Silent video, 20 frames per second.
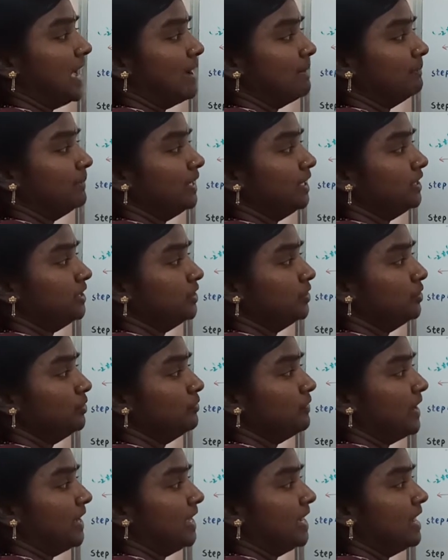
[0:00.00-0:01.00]
amplitude
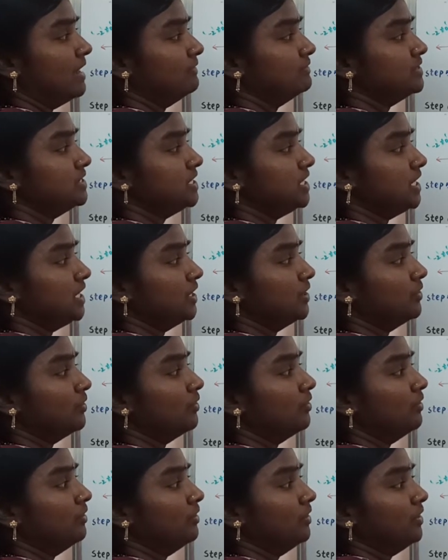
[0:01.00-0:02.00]
y of
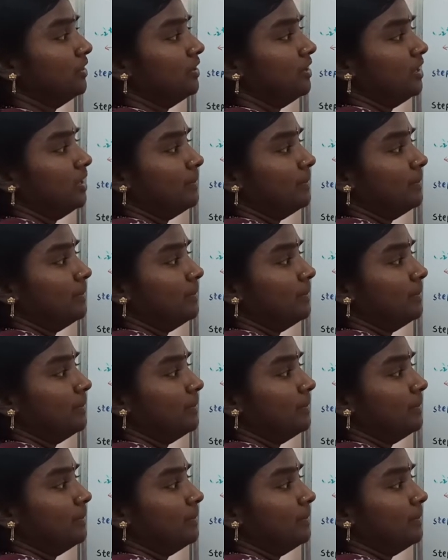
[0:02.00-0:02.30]
0